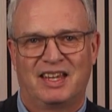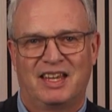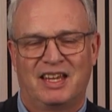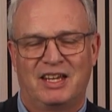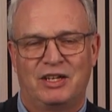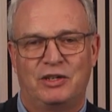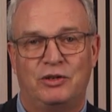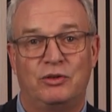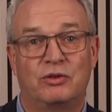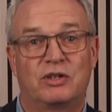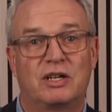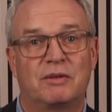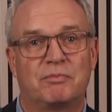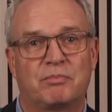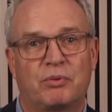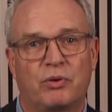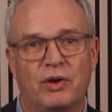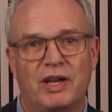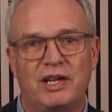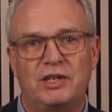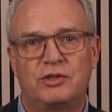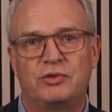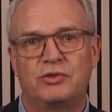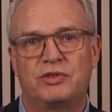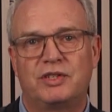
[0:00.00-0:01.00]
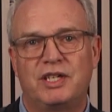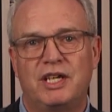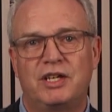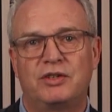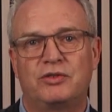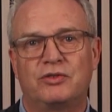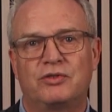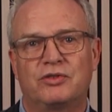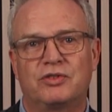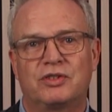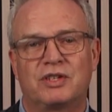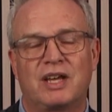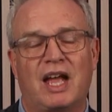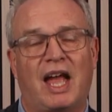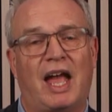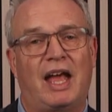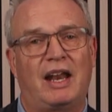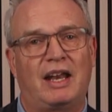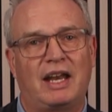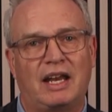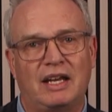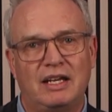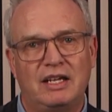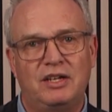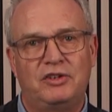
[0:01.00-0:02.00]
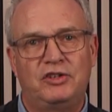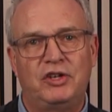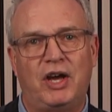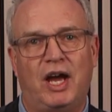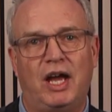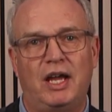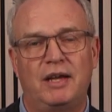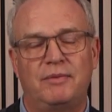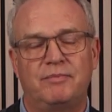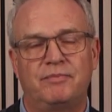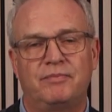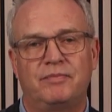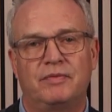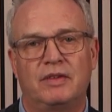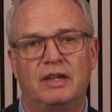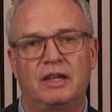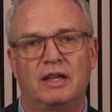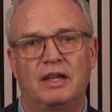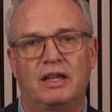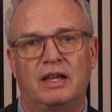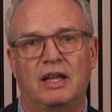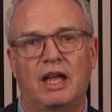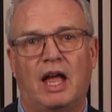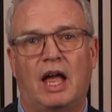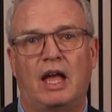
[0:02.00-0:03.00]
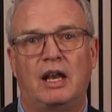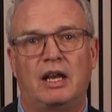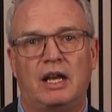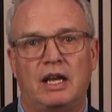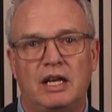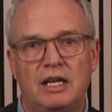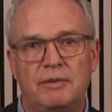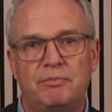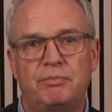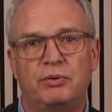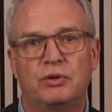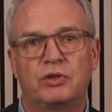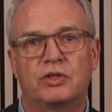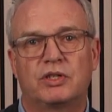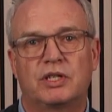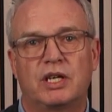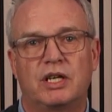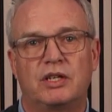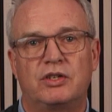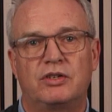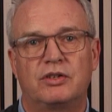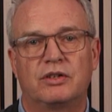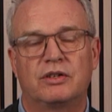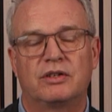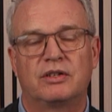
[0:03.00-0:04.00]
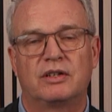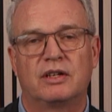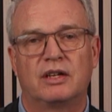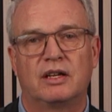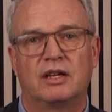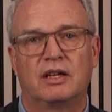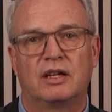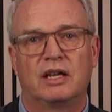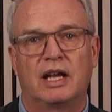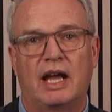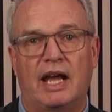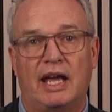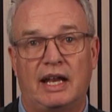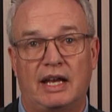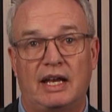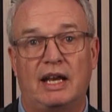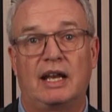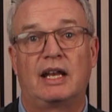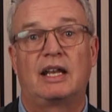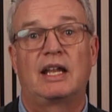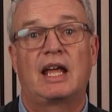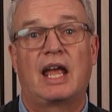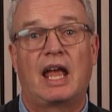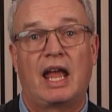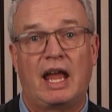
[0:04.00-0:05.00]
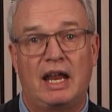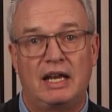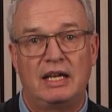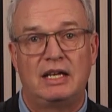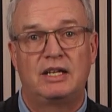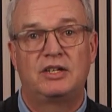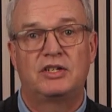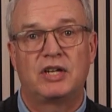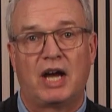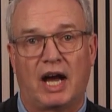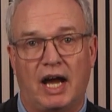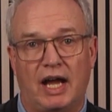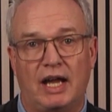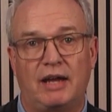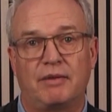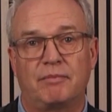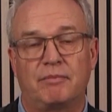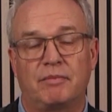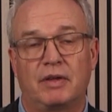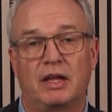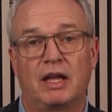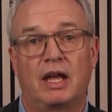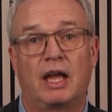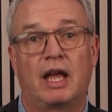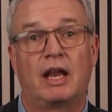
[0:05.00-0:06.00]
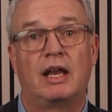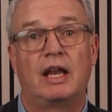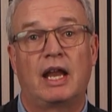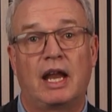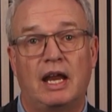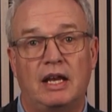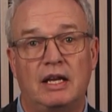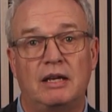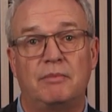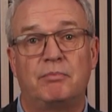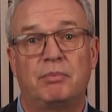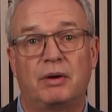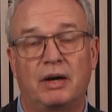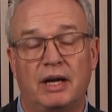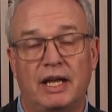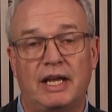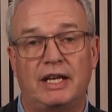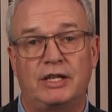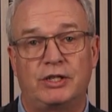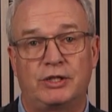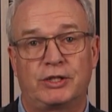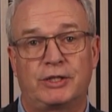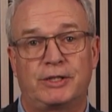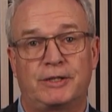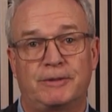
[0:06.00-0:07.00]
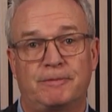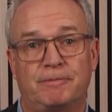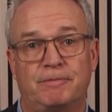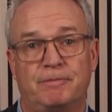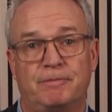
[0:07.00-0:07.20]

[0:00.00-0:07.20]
You can pray to Jesus at any time, at any position, and at any time and any place.